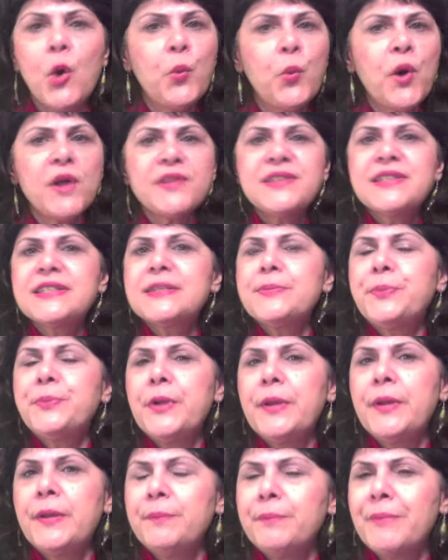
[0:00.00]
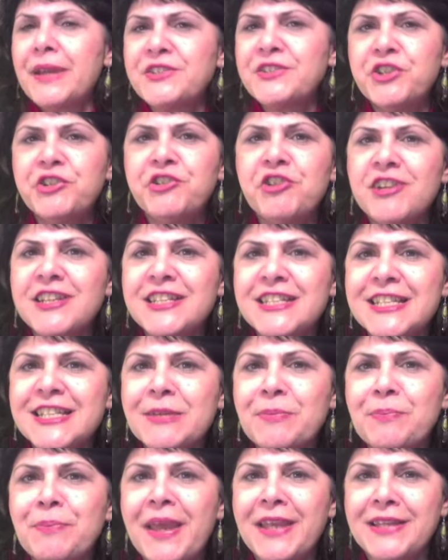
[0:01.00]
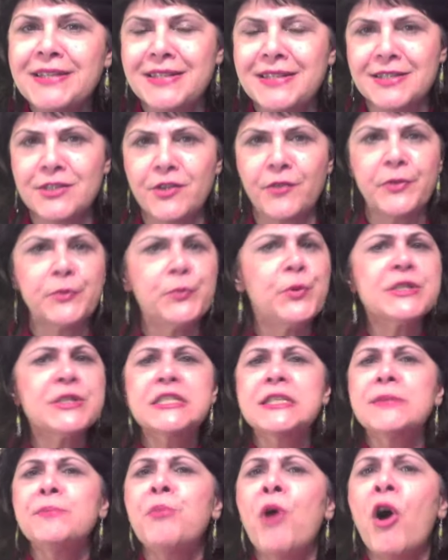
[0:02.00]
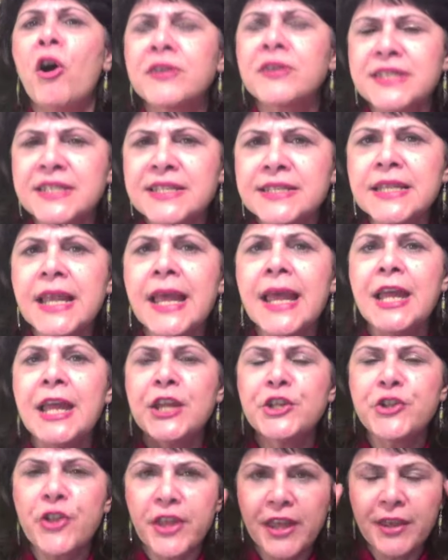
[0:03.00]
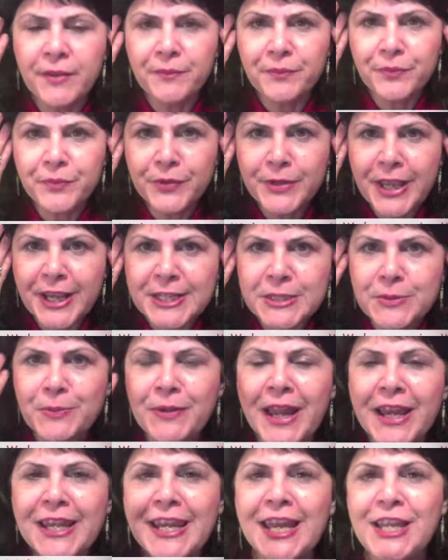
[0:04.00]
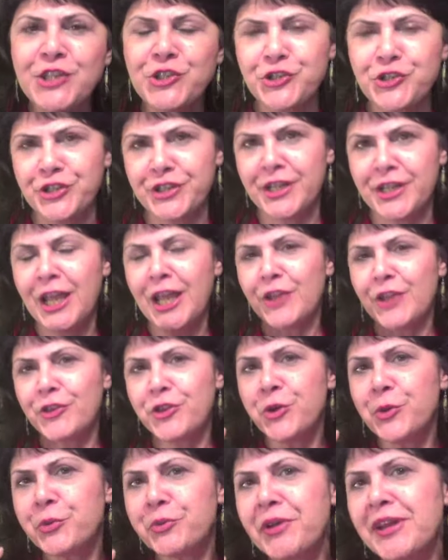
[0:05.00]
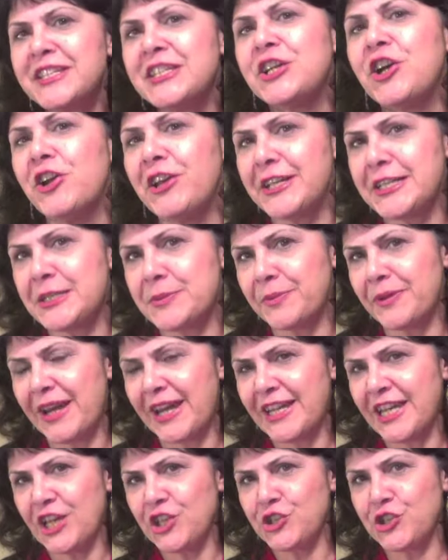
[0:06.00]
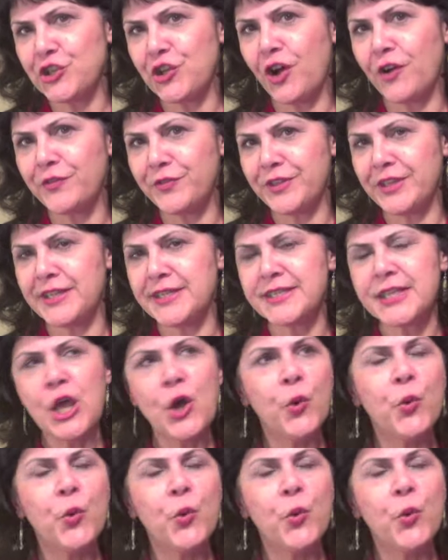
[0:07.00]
What's the uh, materialistic basis of it? What's the Marxist um, explanation, theoretical explanation of this?